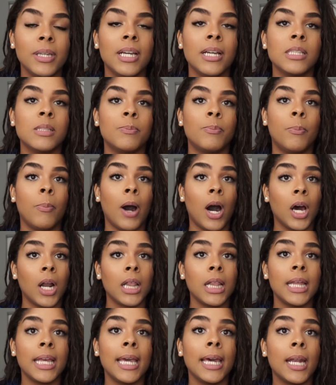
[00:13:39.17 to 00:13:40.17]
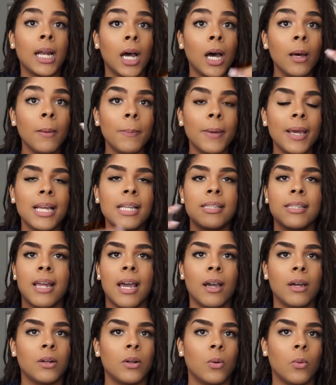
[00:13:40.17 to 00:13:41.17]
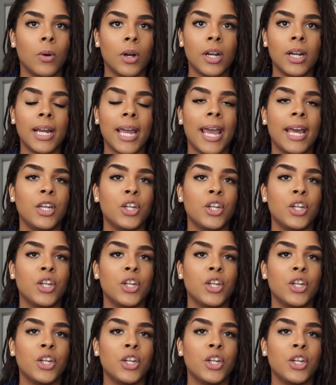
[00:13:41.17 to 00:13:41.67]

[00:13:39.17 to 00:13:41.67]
because bottling it up is not going to work,